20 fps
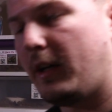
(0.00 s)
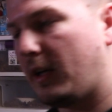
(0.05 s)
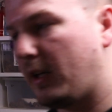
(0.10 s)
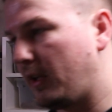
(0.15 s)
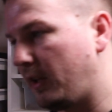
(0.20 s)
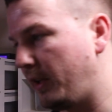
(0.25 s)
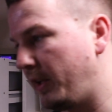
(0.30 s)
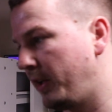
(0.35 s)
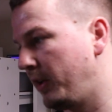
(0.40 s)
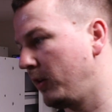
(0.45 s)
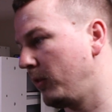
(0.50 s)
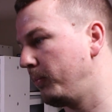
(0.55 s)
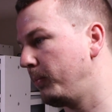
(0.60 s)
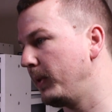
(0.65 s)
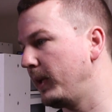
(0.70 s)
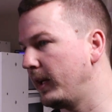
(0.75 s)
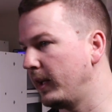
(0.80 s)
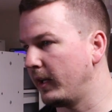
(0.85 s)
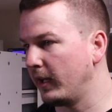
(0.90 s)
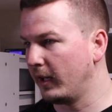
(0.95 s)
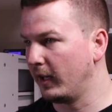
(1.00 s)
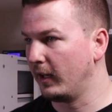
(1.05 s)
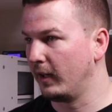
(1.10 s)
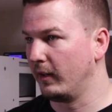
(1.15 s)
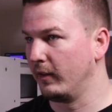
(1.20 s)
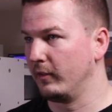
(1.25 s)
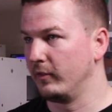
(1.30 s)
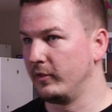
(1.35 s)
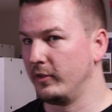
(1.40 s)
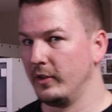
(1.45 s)
a little bit
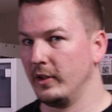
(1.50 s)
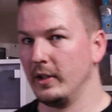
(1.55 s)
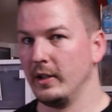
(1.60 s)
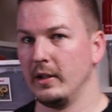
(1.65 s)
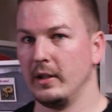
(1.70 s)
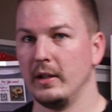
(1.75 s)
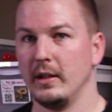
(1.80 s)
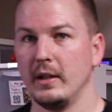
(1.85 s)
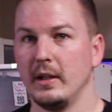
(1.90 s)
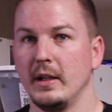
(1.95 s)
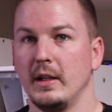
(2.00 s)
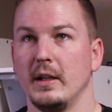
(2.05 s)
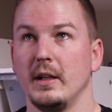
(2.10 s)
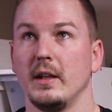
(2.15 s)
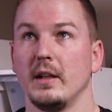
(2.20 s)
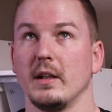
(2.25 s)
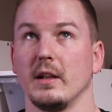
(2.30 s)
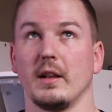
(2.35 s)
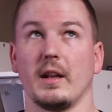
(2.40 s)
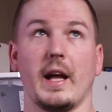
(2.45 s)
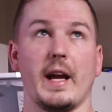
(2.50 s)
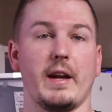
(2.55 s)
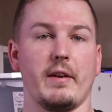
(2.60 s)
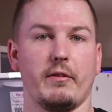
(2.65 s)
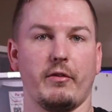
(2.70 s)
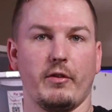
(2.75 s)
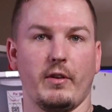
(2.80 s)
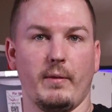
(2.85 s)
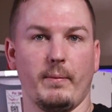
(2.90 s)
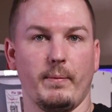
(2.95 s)
of
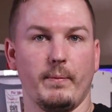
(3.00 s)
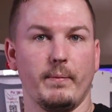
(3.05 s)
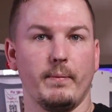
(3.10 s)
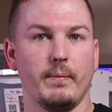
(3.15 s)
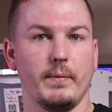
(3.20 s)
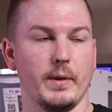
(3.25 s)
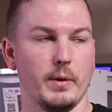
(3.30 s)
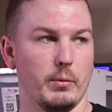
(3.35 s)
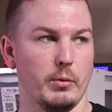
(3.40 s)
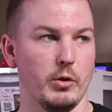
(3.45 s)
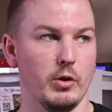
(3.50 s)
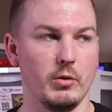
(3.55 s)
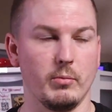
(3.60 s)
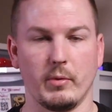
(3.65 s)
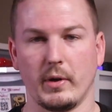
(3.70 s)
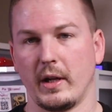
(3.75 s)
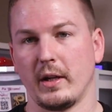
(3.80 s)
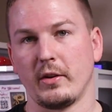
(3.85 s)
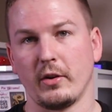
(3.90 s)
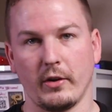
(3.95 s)
light from the room when I